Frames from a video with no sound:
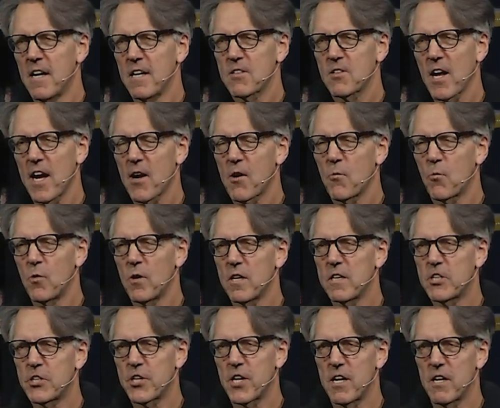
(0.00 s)
It's like we're
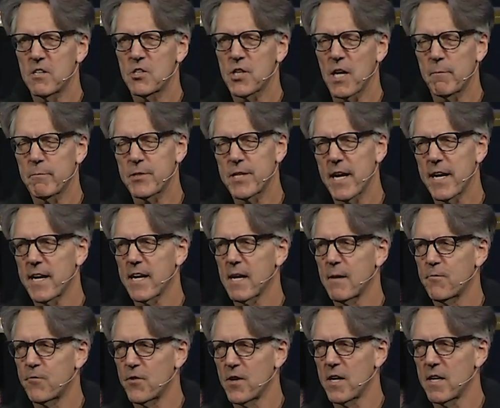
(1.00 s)
in church, I'm standing
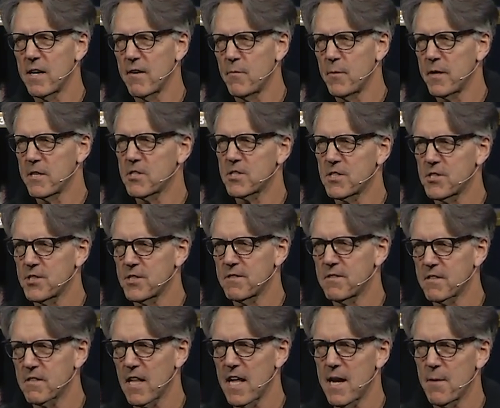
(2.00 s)
up front, everybody's sh-
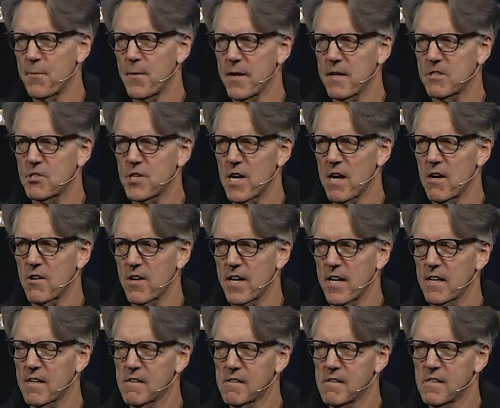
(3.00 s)
clapping,
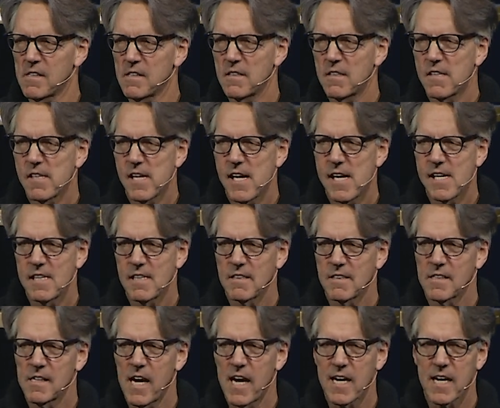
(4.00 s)
shouting,
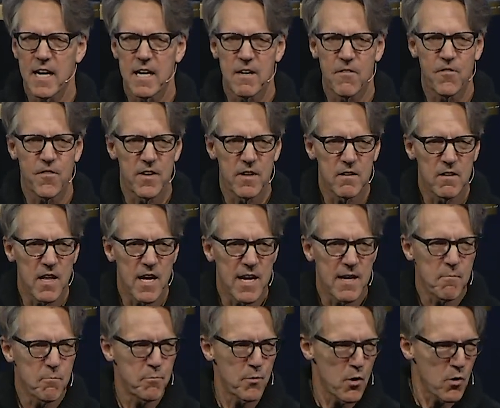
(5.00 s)
and I kind of feel
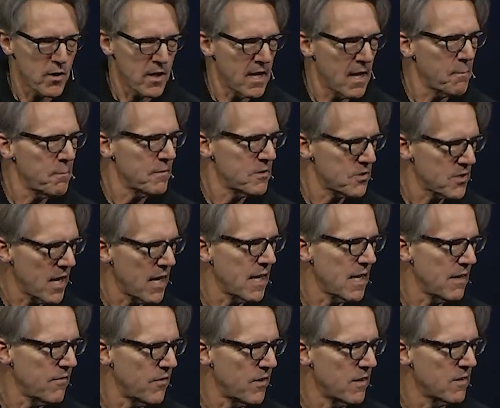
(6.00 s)
like broken up inside
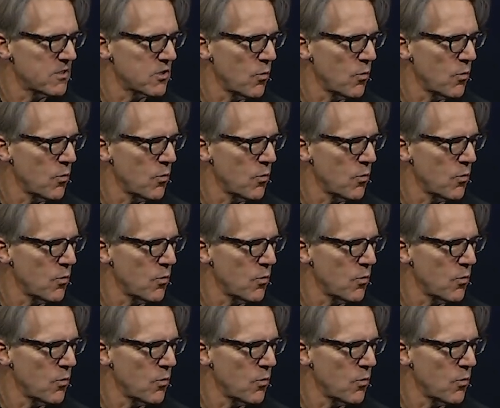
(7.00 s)
even.